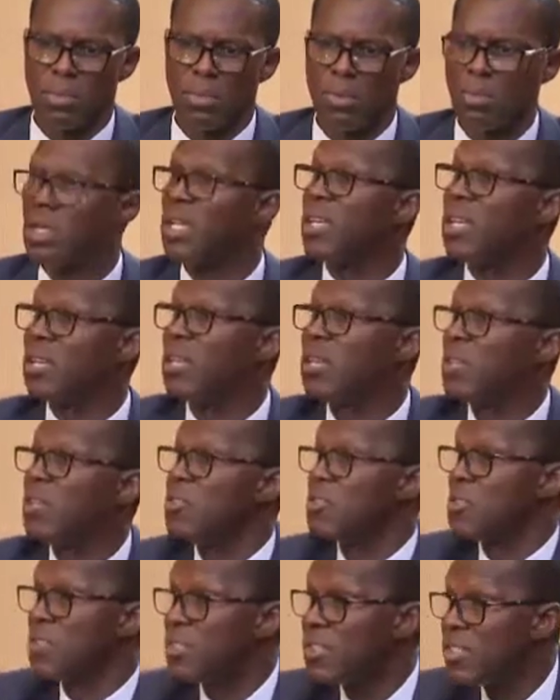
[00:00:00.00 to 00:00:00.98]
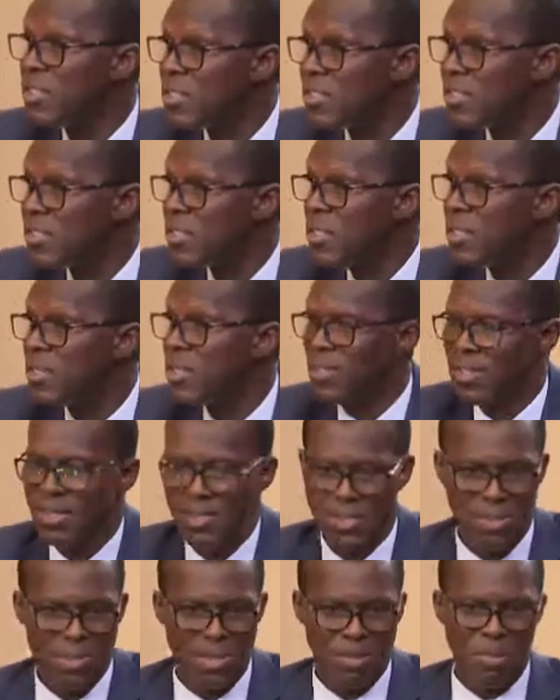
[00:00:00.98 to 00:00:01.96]
legal consultancy,
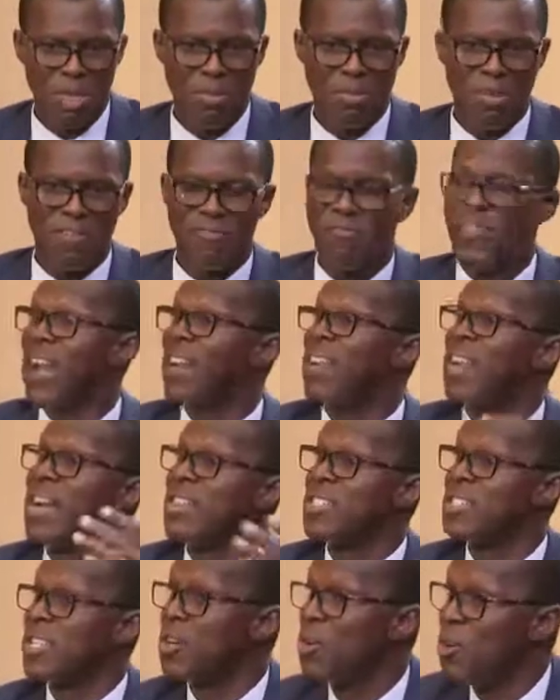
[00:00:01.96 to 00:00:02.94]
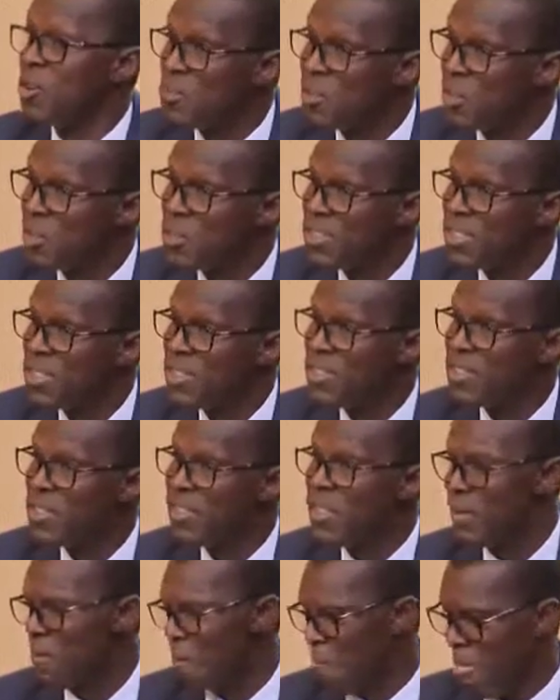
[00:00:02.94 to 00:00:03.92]
maybe financial
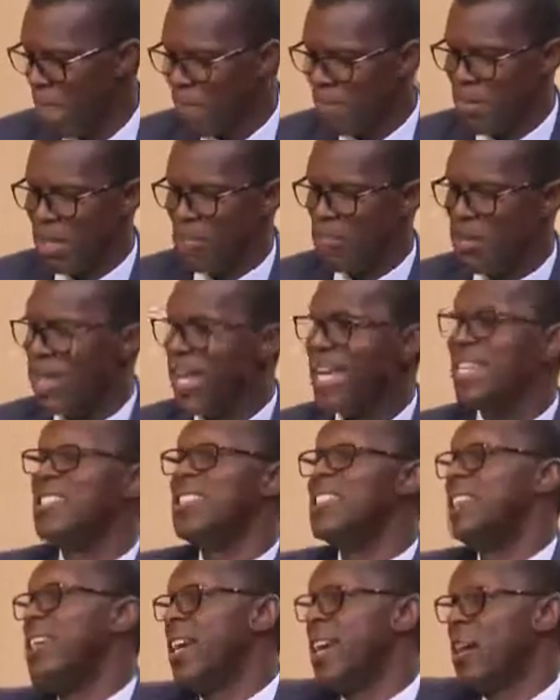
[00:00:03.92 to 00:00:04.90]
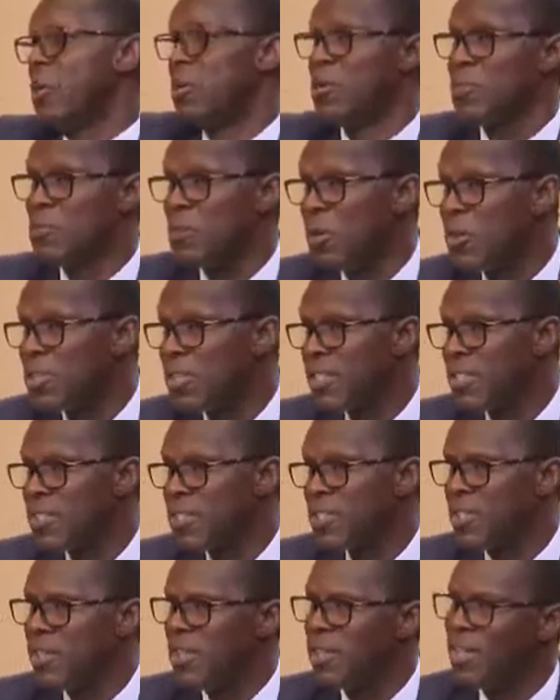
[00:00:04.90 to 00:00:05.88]
consultancy, maybe engineering
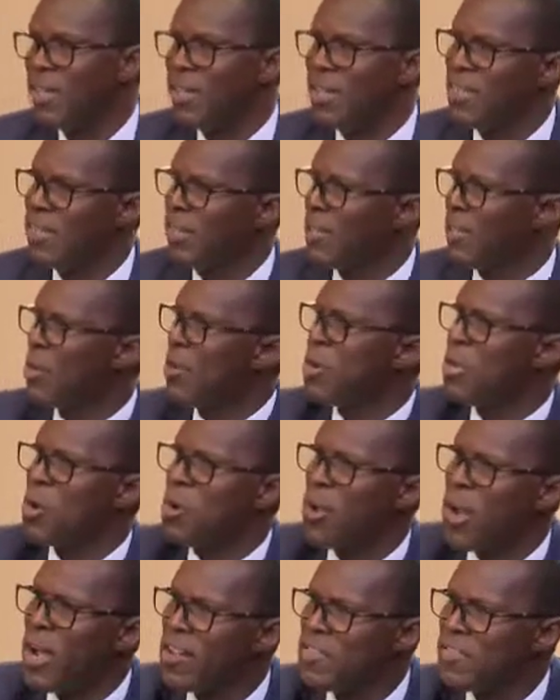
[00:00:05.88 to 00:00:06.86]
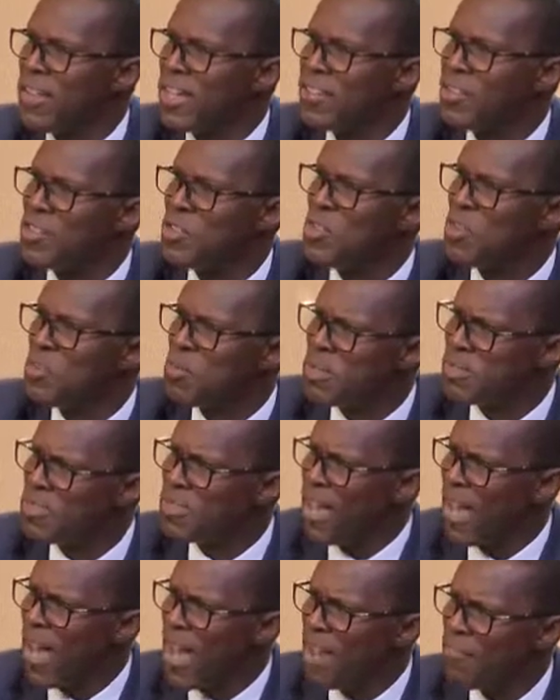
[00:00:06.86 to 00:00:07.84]
consultancy, the law requires that you must
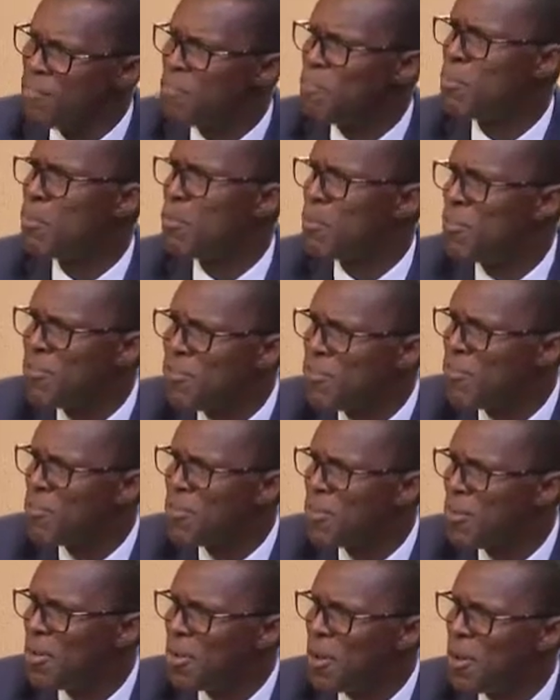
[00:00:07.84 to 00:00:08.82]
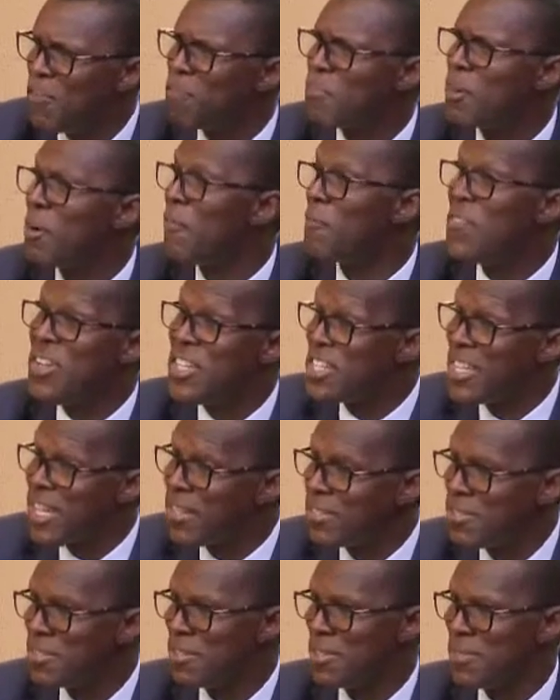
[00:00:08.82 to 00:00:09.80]
have proof of
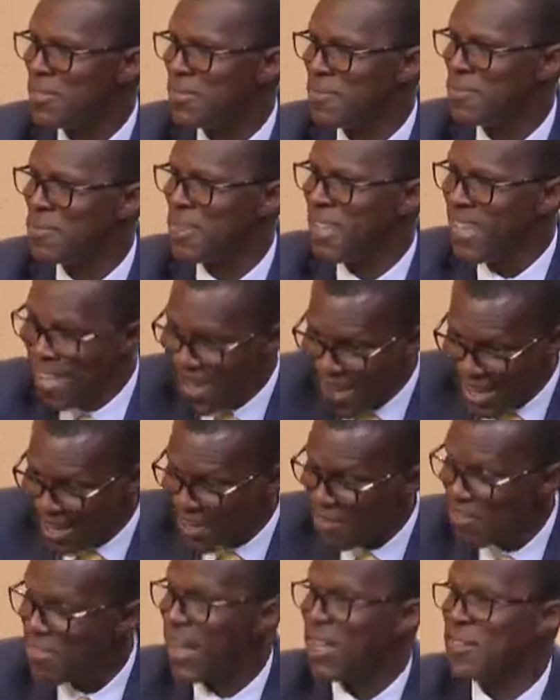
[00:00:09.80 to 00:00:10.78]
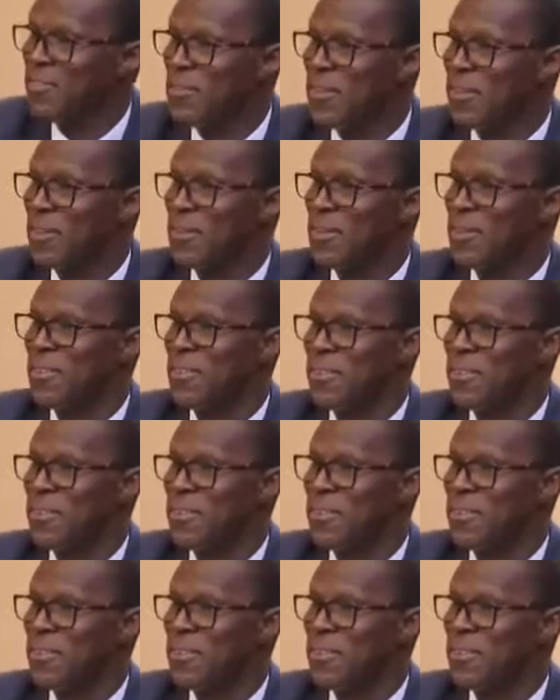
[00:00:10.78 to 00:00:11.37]
proficiency in that field.